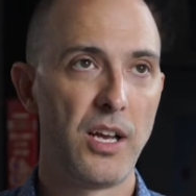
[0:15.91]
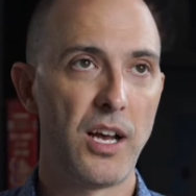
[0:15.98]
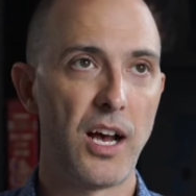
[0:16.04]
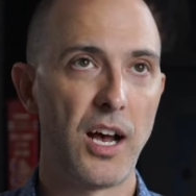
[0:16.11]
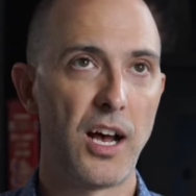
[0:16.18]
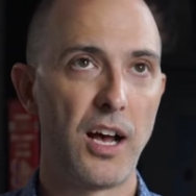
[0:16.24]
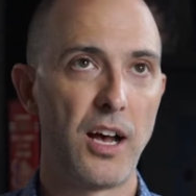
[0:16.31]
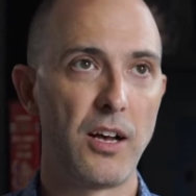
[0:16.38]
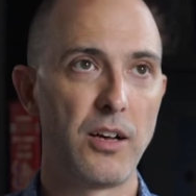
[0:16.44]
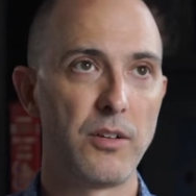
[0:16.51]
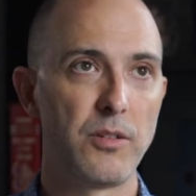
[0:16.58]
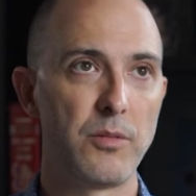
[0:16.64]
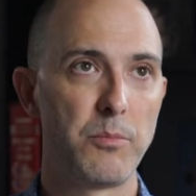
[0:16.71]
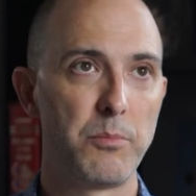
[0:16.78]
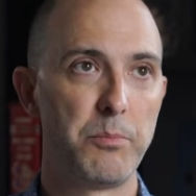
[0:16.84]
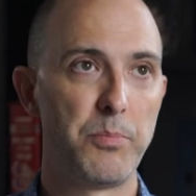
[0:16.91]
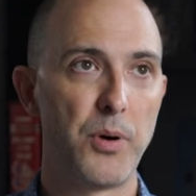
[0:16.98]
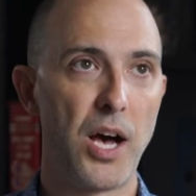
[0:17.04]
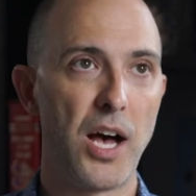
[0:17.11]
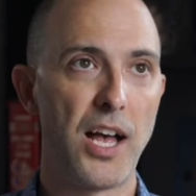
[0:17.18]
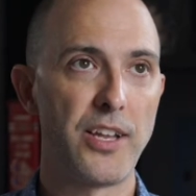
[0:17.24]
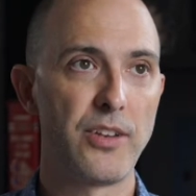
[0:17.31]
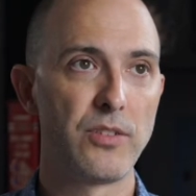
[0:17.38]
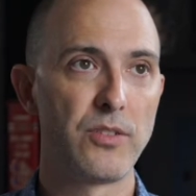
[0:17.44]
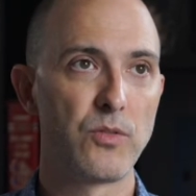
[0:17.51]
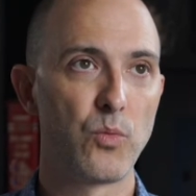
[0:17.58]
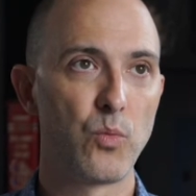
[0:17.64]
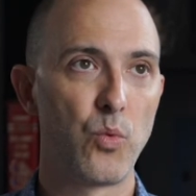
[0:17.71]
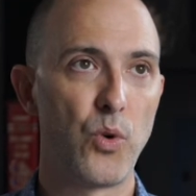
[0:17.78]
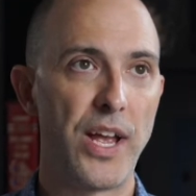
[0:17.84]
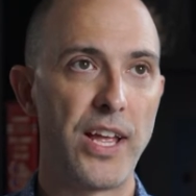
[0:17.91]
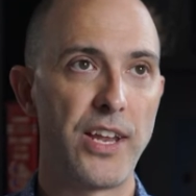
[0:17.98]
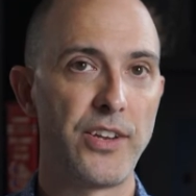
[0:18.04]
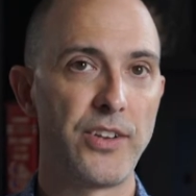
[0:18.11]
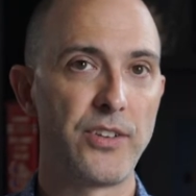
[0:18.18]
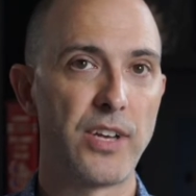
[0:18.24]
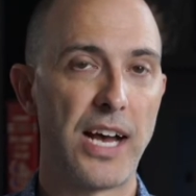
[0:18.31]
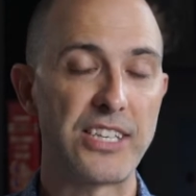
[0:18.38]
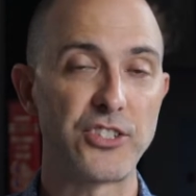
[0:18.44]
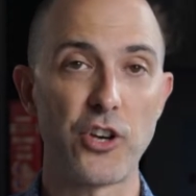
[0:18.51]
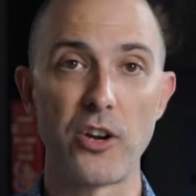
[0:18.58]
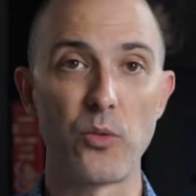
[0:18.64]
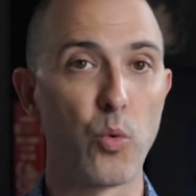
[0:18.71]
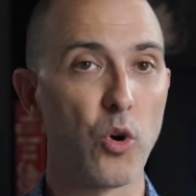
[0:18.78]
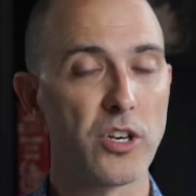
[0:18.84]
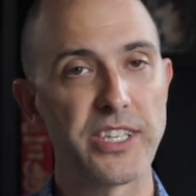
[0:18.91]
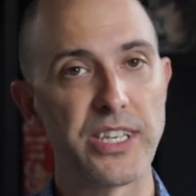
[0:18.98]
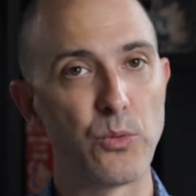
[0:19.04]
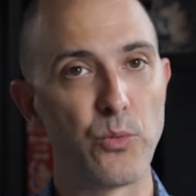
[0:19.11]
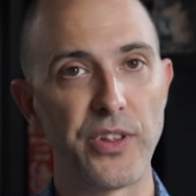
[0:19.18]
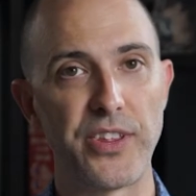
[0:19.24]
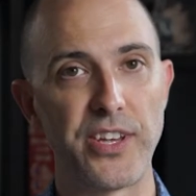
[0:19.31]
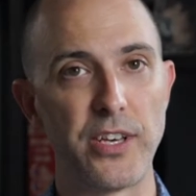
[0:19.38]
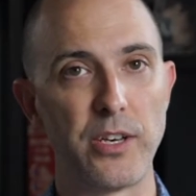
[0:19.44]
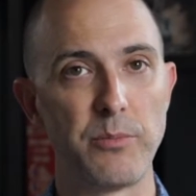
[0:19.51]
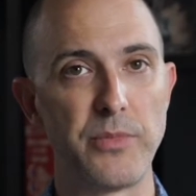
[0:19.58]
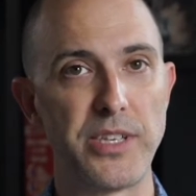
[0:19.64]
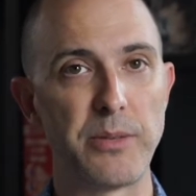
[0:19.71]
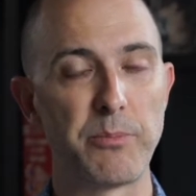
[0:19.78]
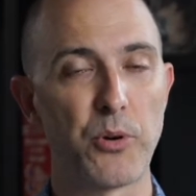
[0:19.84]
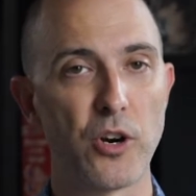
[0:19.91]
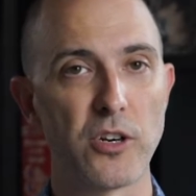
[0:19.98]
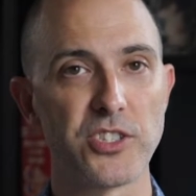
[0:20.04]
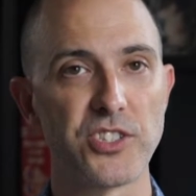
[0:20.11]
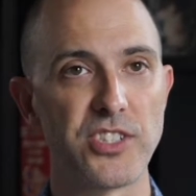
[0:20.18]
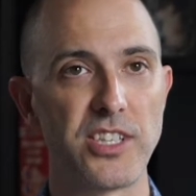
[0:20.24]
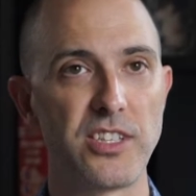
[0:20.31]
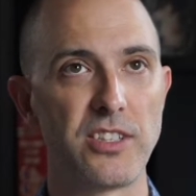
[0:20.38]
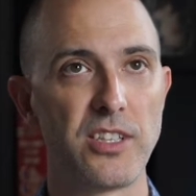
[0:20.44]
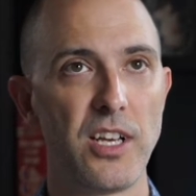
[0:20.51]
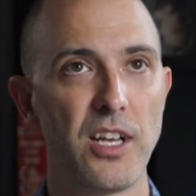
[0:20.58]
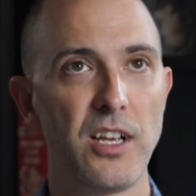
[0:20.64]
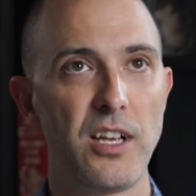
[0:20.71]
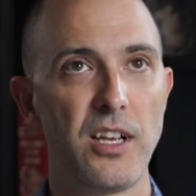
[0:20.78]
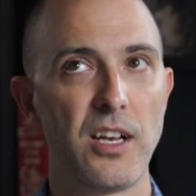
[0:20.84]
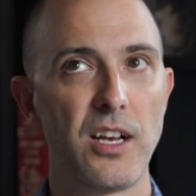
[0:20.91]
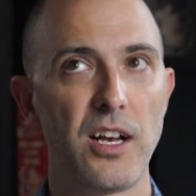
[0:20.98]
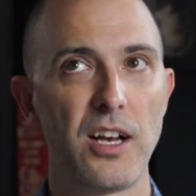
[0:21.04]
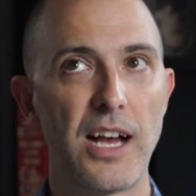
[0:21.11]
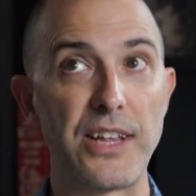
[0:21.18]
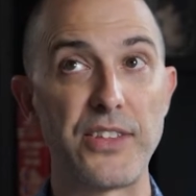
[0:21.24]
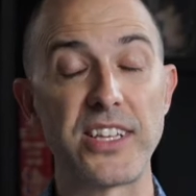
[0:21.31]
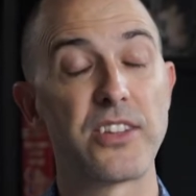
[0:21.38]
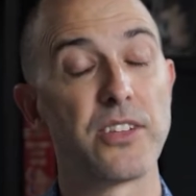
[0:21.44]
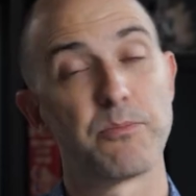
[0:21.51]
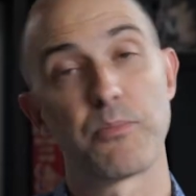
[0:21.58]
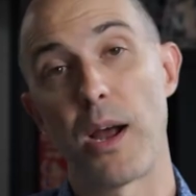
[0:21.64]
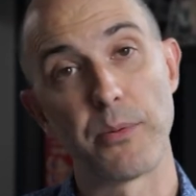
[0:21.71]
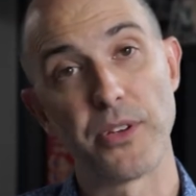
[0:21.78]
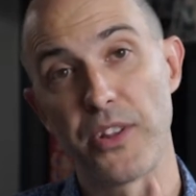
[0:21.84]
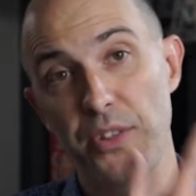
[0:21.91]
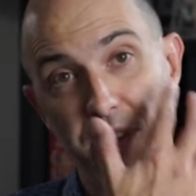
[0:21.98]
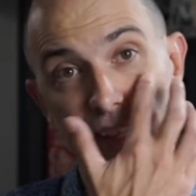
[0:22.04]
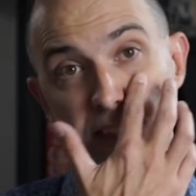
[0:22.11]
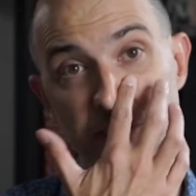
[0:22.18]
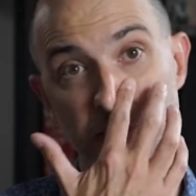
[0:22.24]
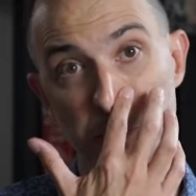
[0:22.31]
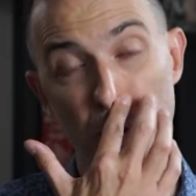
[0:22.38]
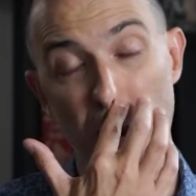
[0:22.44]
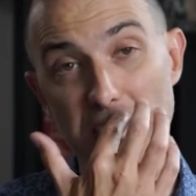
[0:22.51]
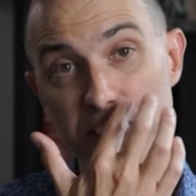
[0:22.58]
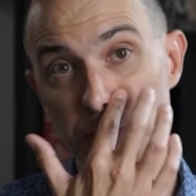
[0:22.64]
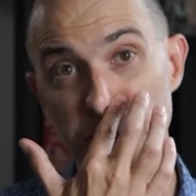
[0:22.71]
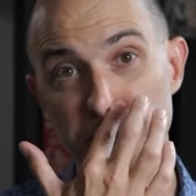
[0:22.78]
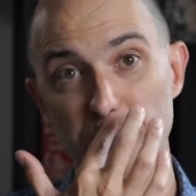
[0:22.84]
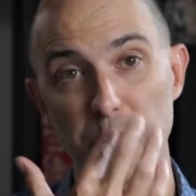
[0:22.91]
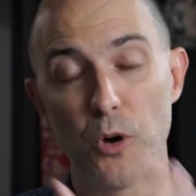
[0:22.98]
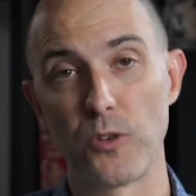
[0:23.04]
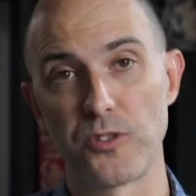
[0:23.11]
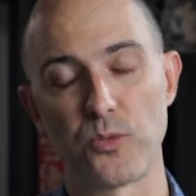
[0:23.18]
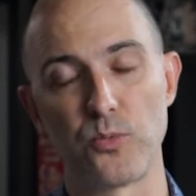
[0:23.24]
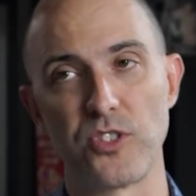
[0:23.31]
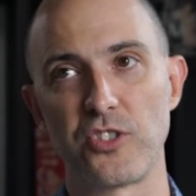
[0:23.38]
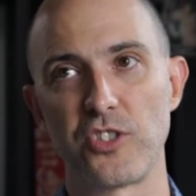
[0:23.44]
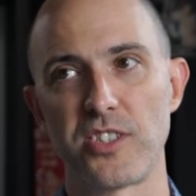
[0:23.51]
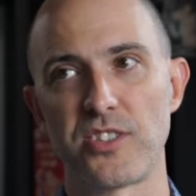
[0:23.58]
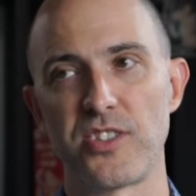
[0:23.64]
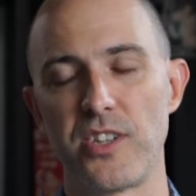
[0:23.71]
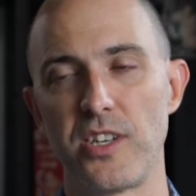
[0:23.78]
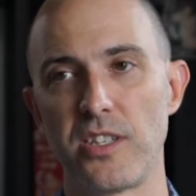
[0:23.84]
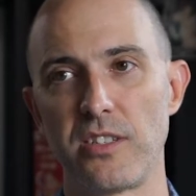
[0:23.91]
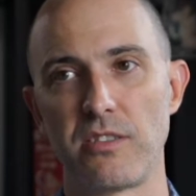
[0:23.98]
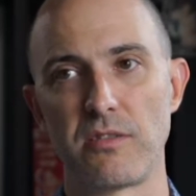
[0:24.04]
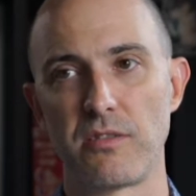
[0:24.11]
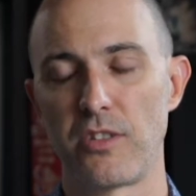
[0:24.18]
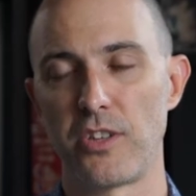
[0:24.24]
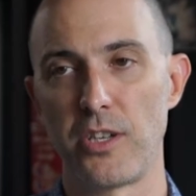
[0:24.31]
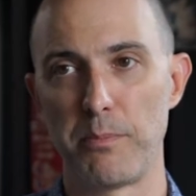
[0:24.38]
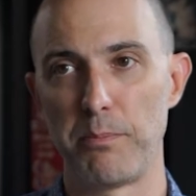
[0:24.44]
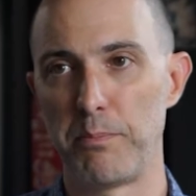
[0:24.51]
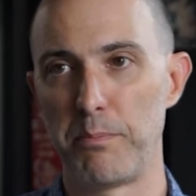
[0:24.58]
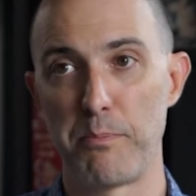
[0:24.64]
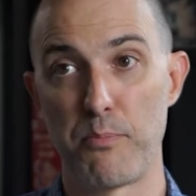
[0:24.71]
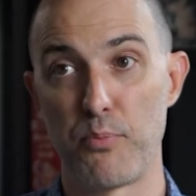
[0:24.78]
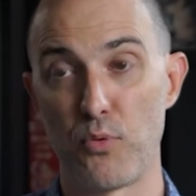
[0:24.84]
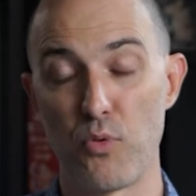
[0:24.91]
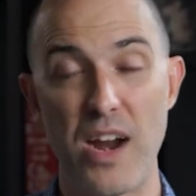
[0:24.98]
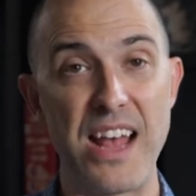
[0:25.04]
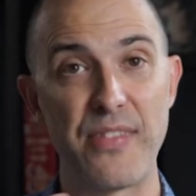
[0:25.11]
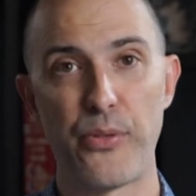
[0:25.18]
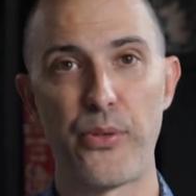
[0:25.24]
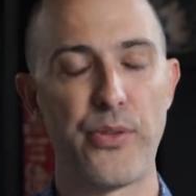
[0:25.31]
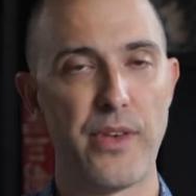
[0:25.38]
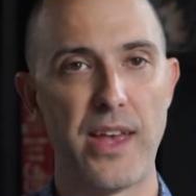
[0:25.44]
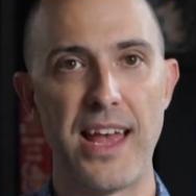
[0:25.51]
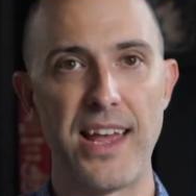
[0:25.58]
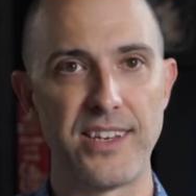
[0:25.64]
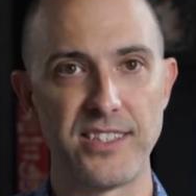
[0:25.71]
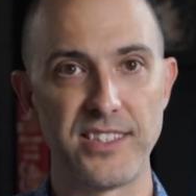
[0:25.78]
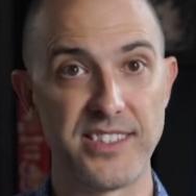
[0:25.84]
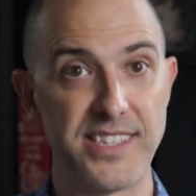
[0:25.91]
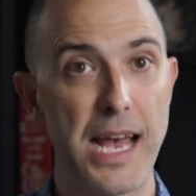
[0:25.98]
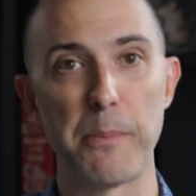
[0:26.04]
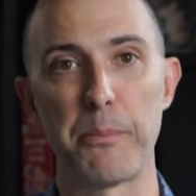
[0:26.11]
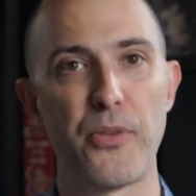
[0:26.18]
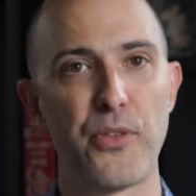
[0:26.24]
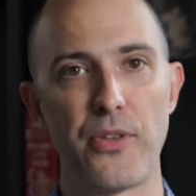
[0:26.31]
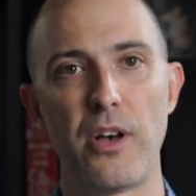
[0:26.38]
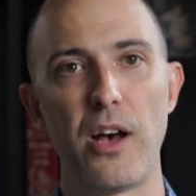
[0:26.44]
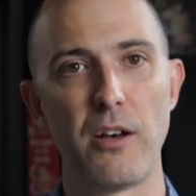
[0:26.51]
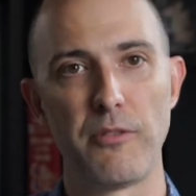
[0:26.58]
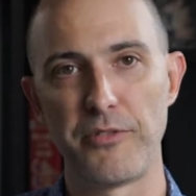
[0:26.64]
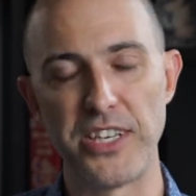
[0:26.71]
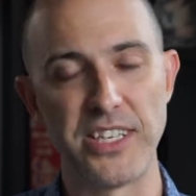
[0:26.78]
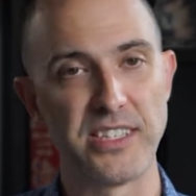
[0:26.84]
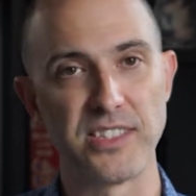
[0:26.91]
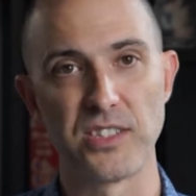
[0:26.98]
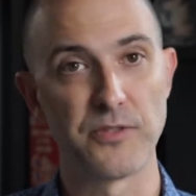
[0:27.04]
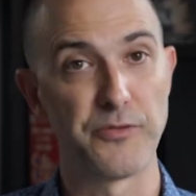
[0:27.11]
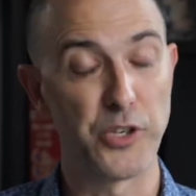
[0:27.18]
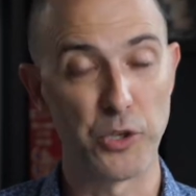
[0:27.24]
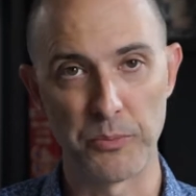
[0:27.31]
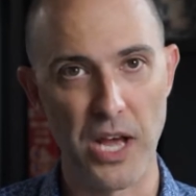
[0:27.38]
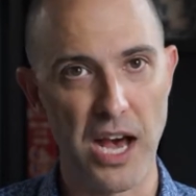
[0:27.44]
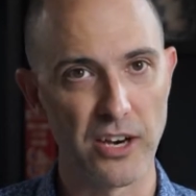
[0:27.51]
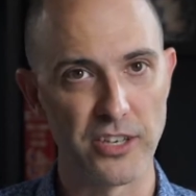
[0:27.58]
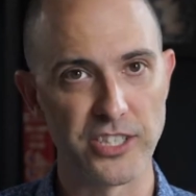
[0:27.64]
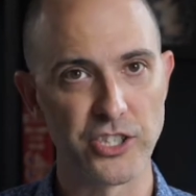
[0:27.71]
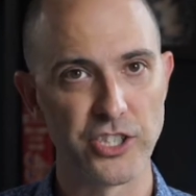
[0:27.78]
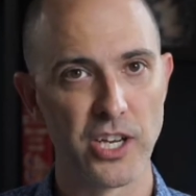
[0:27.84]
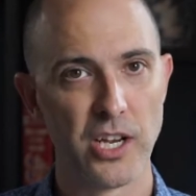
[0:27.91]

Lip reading: But when I started working with him in person, I think that probably the thing that surprised me the most was just the breadth and depth of his film knowledge.